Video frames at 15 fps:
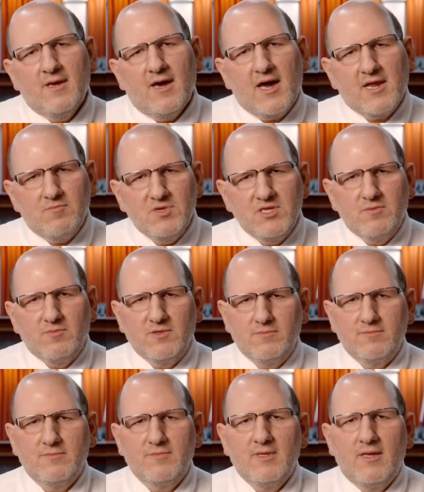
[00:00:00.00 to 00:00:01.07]
At a
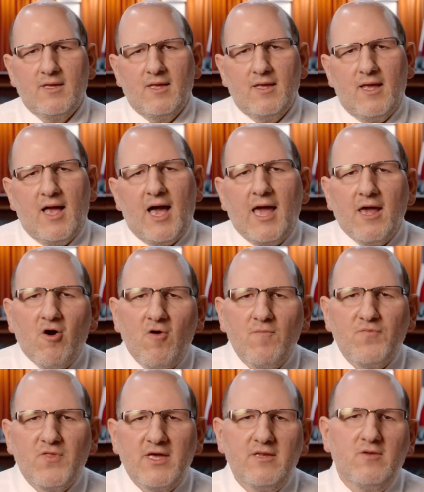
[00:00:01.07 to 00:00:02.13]
minimum, I
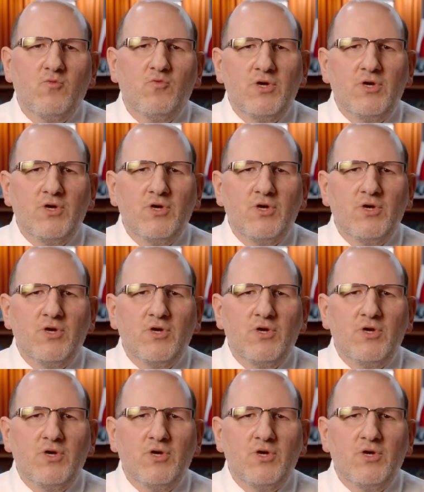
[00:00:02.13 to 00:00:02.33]
hope that